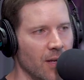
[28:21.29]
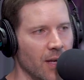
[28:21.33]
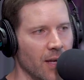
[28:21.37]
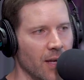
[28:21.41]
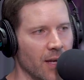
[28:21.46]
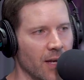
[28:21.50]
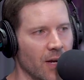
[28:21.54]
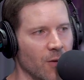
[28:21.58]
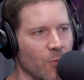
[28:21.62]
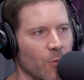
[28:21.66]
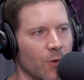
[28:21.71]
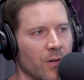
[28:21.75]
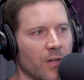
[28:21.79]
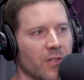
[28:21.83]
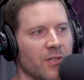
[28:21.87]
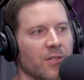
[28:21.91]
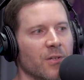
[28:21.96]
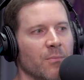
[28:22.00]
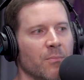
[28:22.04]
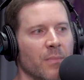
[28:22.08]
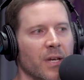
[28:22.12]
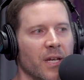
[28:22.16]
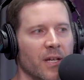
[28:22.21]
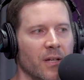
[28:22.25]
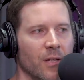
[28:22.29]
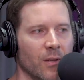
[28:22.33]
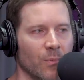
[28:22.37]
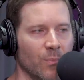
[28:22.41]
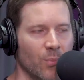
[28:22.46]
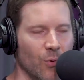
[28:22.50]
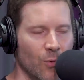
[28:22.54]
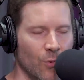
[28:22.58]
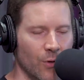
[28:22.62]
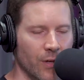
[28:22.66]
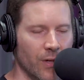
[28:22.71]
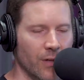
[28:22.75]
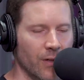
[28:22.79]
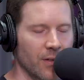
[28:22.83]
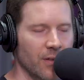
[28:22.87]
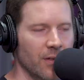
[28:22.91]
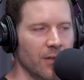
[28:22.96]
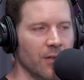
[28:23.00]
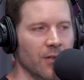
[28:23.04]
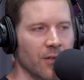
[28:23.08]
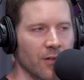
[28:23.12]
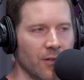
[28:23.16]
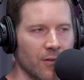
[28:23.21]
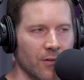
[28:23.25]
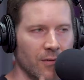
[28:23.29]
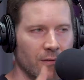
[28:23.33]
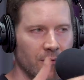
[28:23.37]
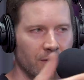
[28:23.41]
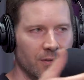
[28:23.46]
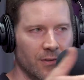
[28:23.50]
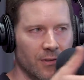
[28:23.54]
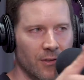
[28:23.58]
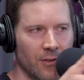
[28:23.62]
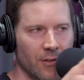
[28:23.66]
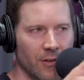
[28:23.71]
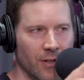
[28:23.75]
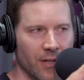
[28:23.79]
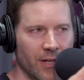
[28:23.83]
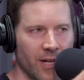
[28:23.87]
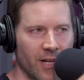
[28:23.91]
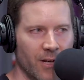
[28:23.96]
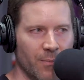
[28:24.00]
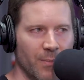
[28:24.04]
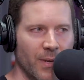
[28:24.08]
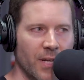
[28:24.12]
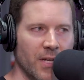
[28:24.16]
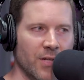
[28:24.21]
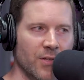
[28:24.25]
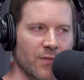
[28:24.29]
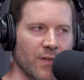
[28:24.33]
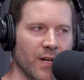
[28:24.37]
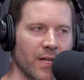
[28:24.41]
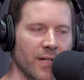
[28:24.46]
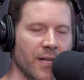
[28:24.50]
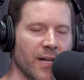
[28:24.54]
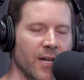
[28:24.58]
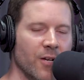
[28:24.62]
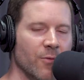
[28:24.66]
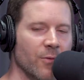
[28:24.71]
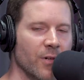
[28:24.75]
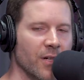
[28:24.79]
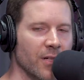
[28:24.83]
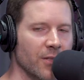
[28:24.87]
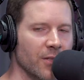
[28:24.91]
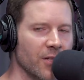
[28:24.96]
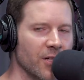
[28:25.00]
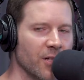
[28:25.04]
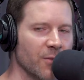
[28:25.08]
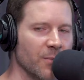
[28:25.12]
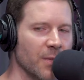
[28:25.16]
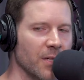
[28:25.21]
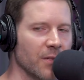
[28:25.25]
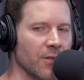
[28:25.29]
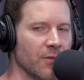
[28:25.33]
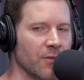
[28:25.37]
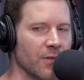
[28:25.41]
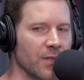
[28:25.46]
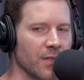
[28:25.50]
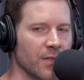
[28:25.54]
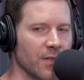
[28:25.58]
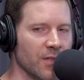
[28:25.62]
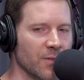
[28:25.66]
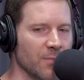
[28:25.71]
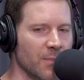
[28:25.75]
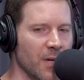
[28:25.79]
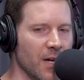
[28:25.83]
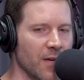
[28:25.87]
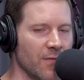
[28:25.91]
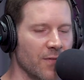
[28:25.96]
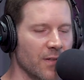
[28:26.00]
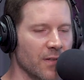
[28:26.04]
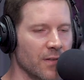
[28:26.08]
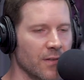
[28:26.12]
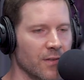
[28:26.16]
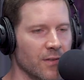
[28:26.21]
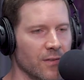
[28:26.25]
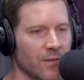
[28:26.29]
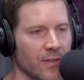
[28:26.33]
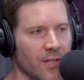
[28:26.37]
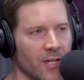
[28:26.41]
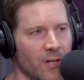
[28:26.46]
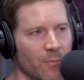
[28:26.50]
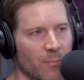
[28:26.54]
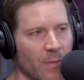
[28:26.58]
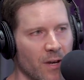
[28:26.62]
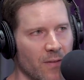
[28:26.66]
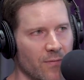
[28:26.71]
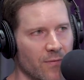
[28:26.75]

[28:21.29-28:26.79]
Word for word: And I wanted to make a point. You know, you're looking at a page right now where I talk about Three Six Mafia. Yes, so they're sir.